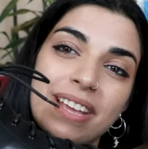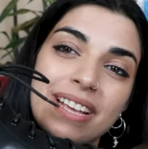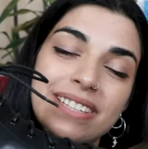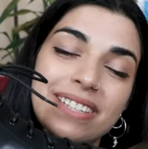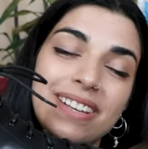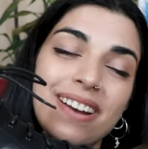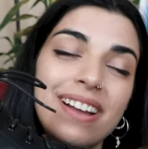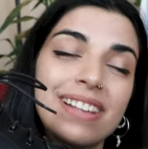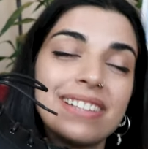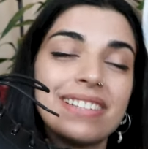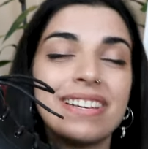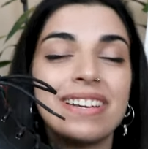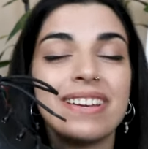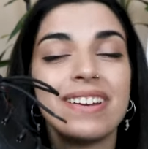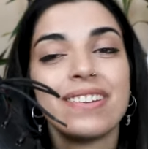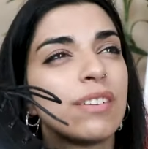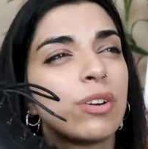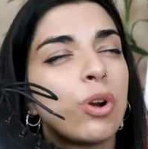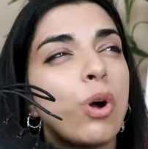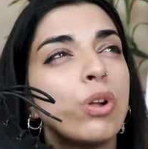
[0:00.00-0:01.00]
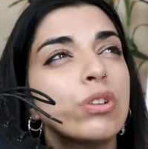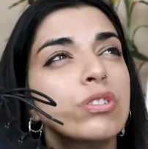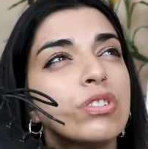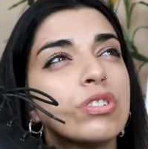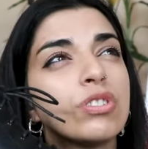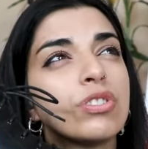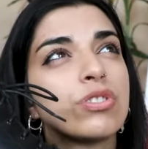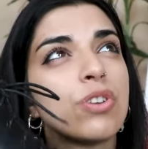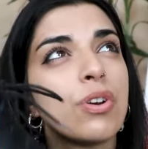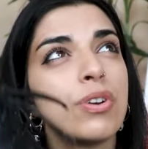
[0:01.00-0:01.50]
these guys here. They're called
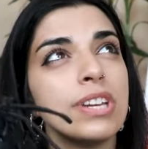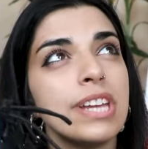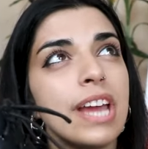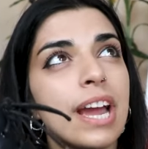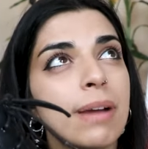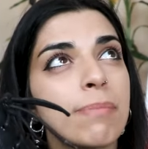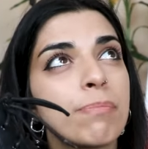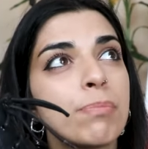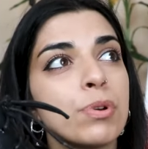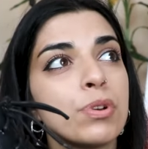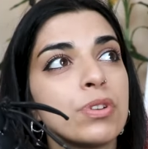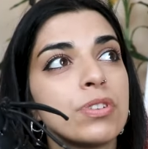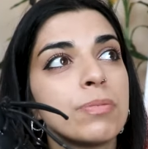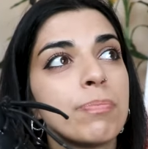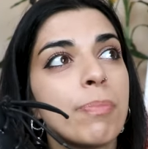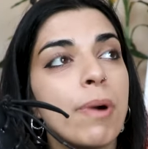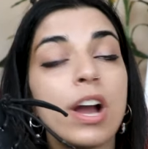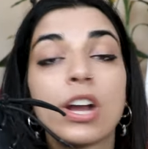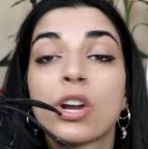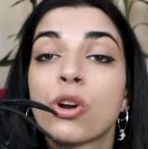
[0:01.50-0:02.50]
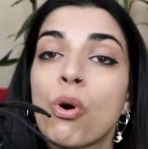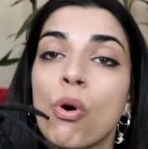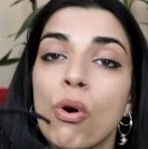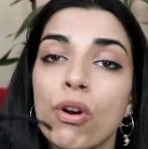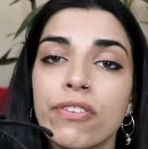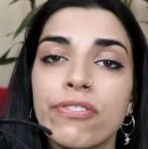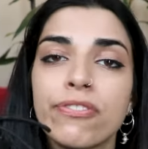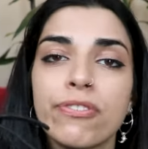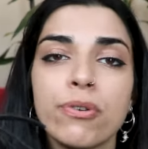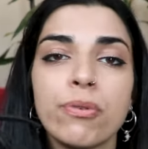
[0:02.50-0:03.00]
the Zodiac Boots by
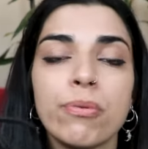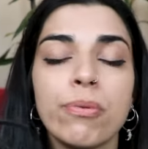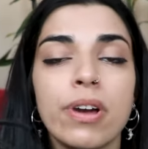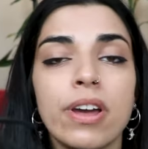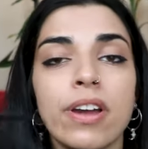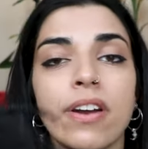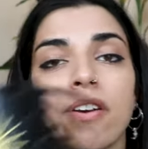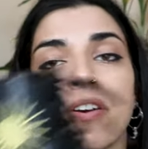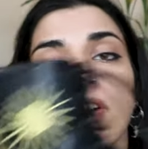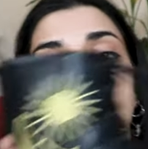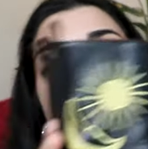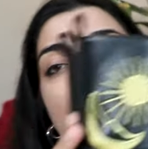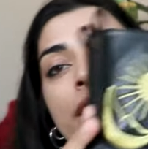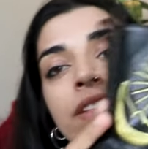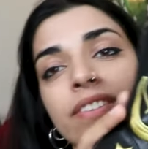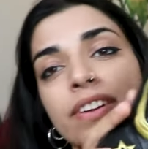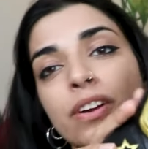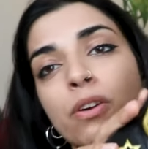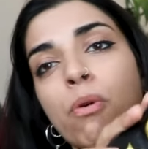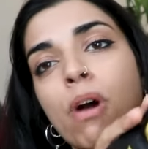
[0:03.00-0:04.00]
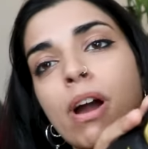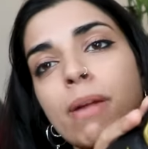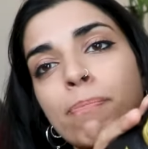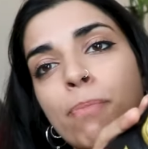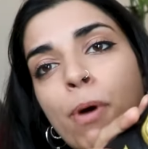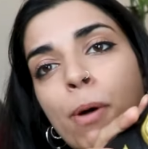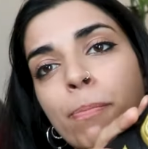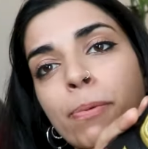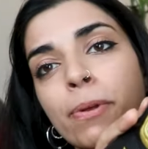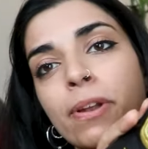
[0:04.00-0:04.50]
Koi Footwear. They're
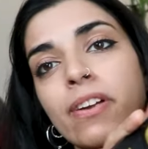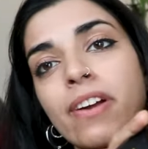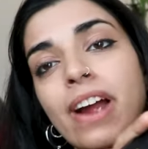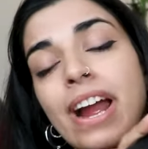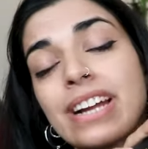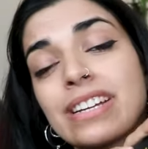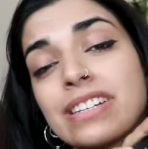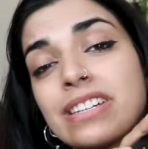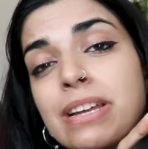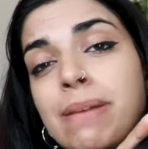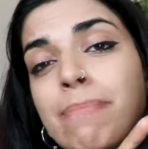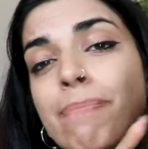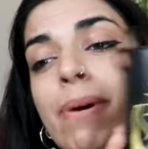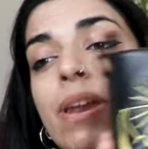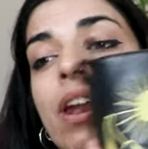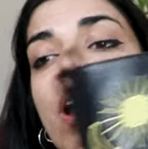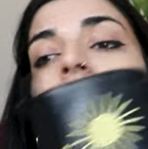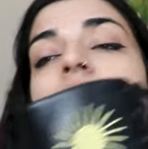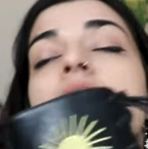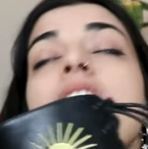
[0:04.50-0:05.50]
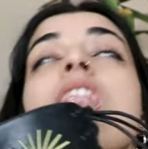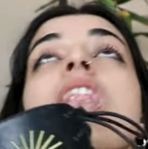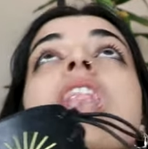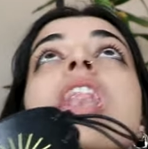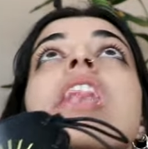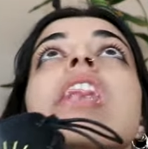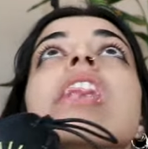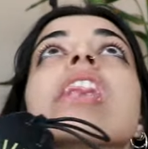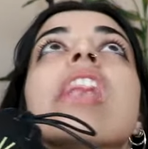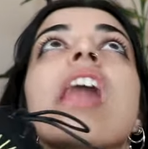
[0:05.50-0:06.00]
quite popular actually, but I
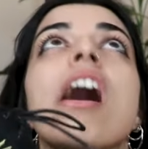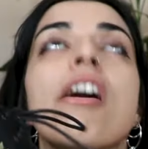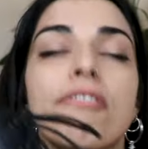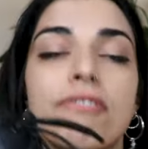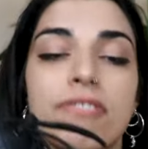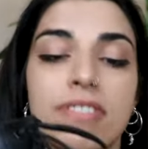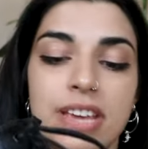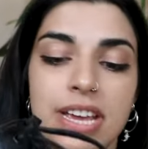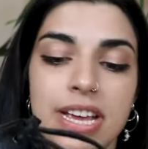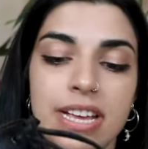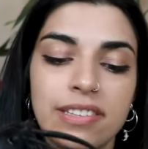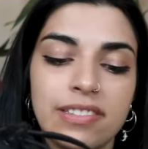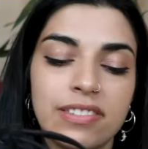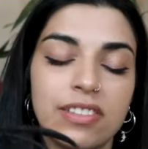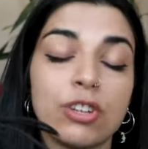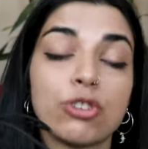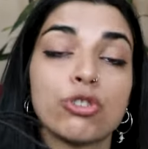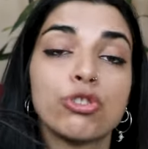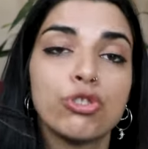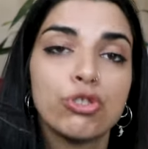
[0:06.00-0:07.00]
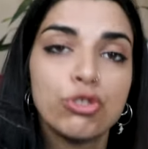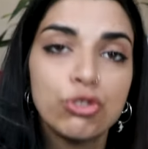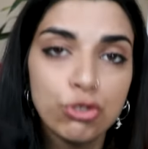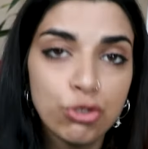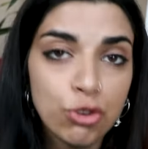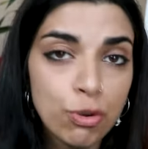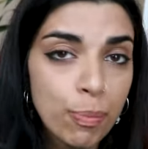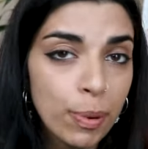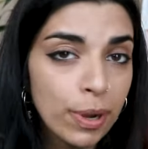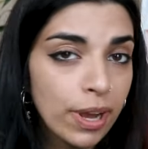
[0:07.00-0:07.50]
love these. They're
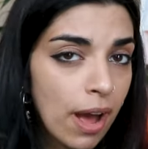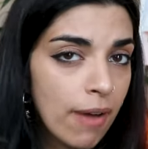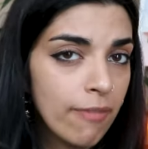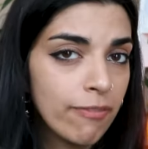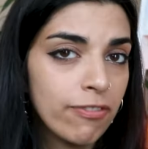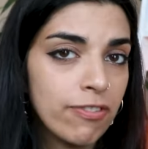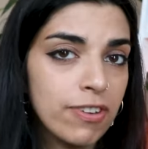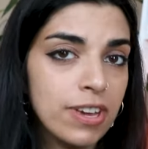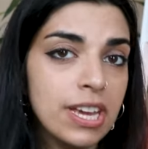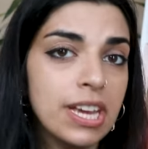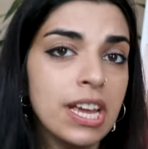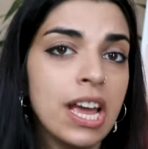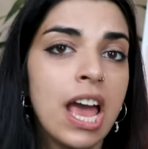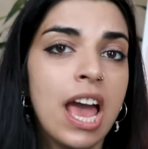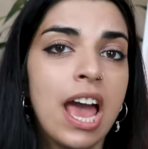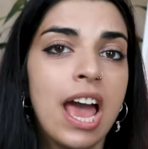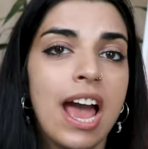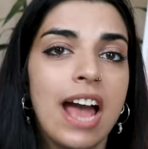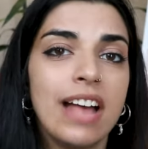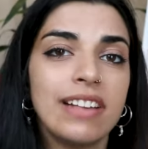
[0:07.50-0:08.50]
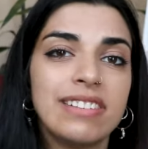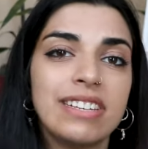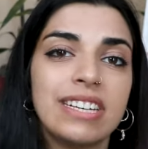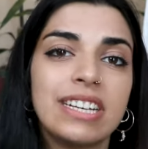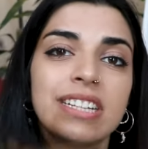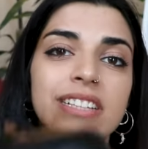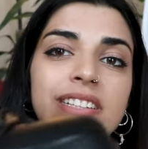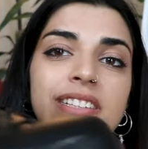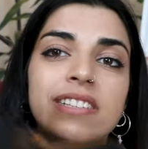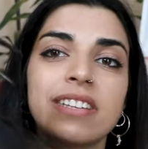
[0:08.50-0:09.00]
super comfy. As you
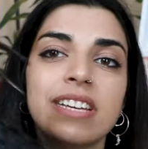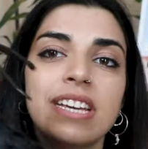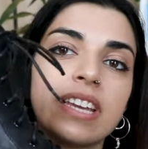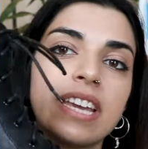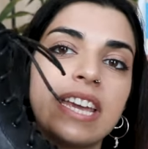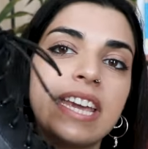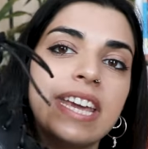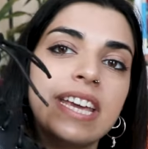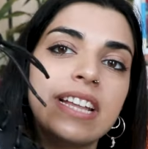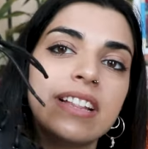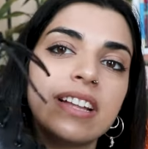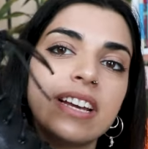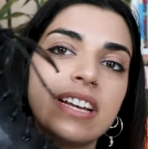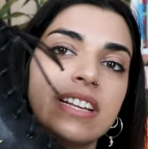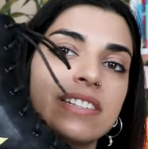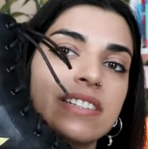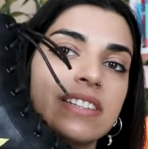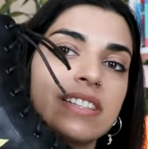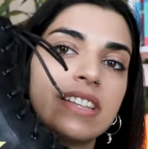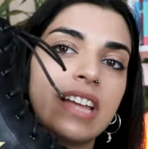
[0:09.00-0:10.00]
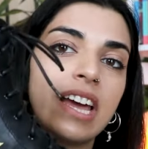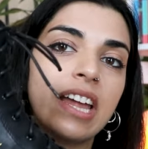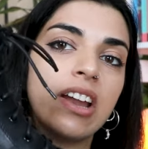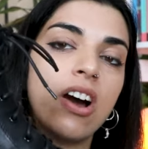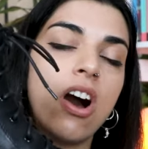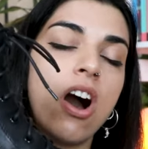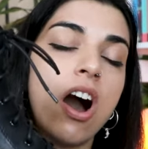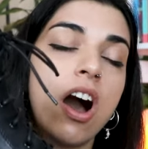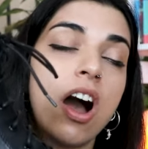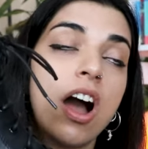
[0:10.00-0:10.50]
can see, the heel isn't that
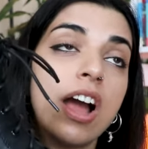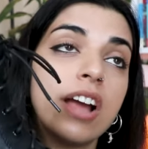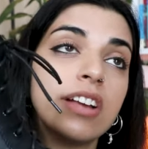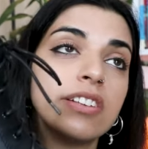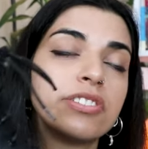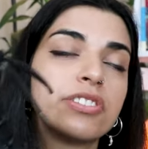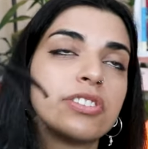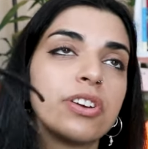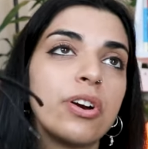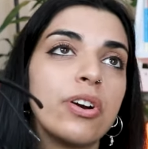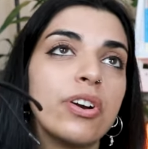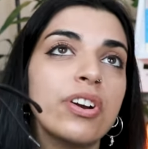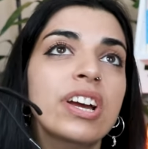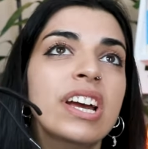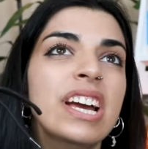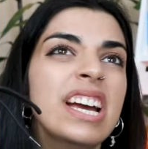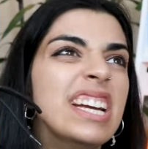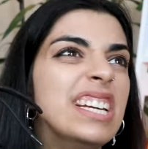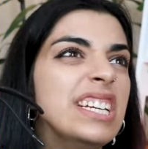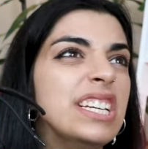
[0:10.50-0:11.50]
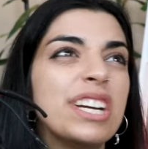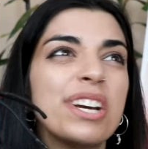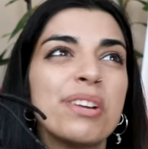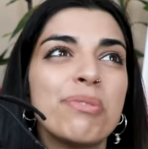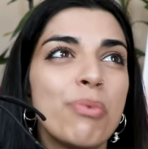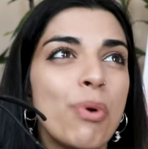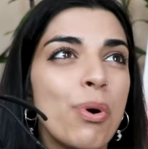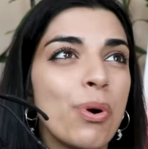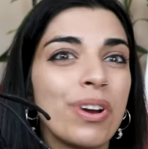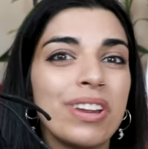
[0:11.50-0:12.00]
high, so you
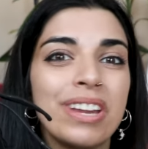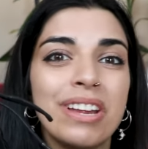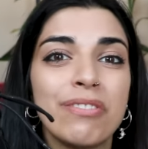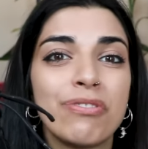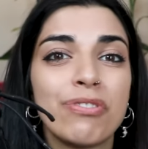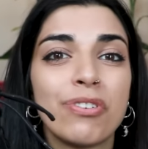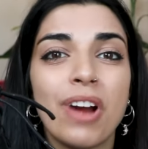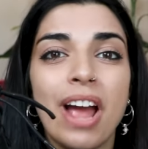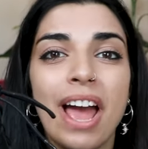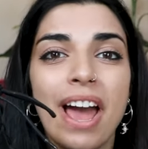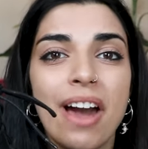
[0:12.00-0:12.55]
can walk in it for